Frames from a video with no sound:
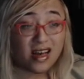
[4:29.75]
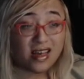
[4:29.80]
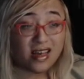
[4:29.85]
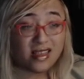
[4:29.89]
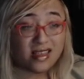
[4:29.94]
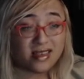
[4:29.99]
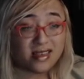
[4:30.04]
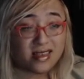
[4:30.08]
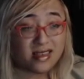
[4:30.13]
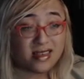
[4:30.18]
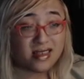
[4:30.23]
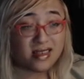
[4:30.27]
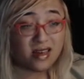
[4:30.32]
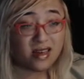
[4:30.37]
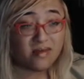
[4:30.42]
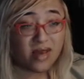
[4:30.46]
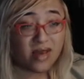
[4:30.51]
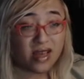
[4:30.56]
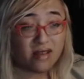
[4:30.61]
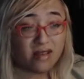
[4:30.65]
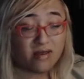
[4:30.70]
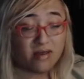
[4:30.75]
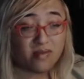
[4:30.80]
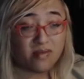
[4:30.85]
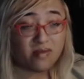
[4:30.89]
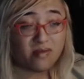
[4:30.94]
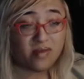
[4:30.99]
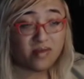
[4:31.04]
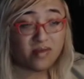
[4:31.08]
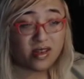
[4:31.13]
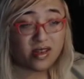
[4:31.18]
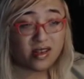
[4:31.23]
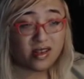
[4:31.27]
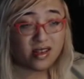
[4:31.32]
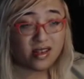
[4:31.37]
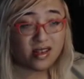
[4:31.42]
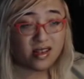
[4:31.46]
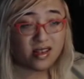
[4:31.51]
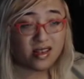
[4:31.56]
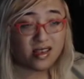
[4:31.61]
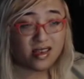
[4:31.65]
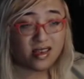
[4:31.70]
This is not a Magna weapon, but
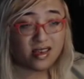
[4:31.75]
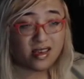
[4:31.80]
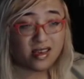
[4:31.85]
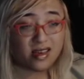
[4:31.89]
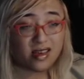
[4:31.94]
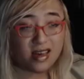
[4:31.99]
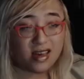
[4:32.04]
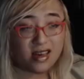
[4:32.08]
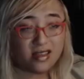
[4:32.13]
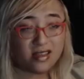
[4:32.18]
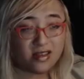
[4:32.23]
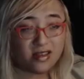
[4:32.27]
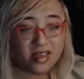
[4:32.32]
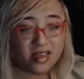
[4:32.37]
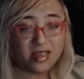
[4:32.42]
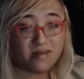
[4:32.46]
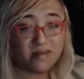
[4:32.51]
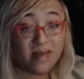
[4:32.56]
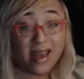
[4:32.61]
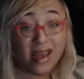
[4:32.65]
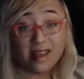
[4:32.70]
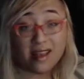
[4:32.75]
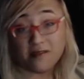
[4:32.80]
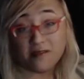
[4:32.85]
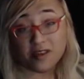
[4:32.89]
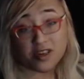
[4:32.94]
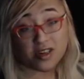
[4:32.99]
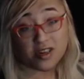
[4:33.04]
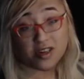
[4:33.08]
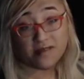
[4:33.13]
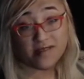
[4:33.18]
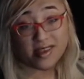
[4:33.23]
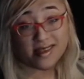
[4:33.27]
there is a Magna version of it,